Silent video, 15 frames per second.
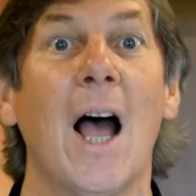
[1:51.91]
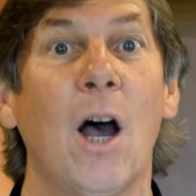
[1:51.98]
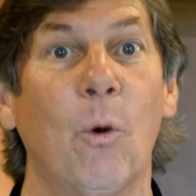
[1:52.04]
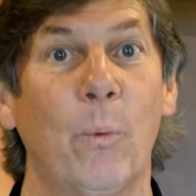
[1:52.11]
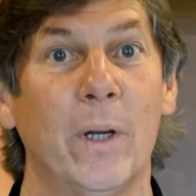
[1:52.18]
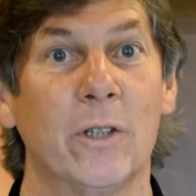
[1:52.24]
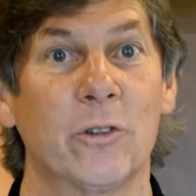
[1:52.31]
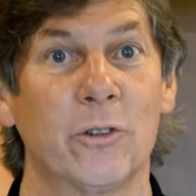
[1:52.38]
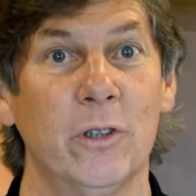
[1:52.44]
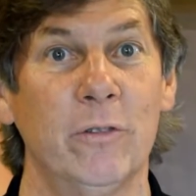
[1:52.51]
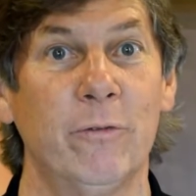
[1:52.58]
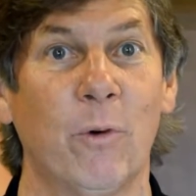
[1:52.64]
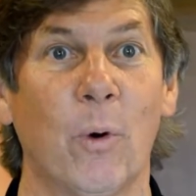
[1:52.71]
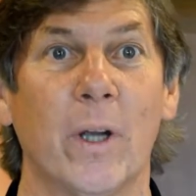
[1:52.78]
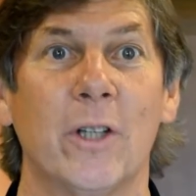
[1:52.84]
a
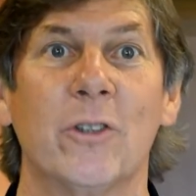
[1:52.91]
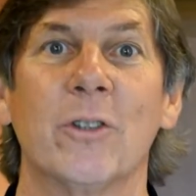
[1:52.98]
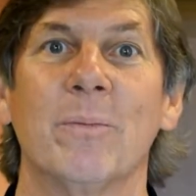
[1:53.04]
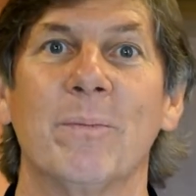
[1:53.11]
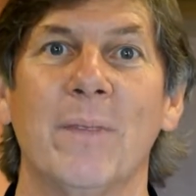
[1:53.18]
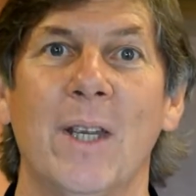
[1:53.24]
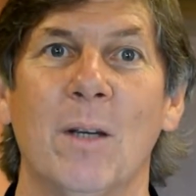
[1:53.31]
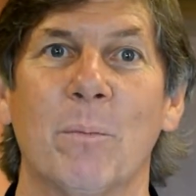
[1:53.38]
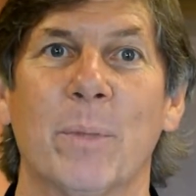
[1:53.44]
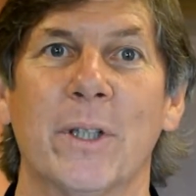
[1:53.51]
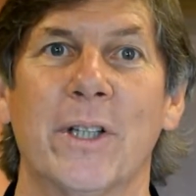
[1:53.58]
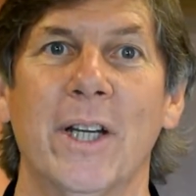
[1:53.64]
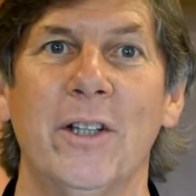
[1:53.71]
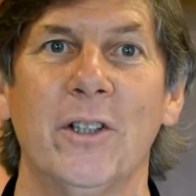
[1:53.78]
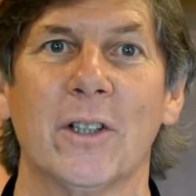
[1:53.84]
Windsurf voyage in
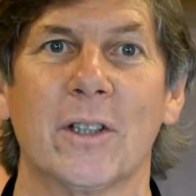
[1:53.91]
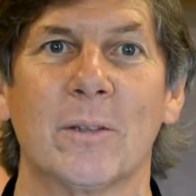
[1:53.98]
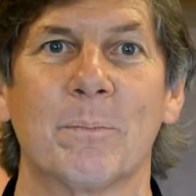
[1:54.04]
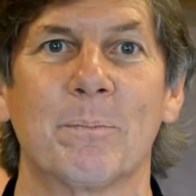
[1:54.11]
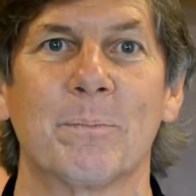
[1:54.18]
particular.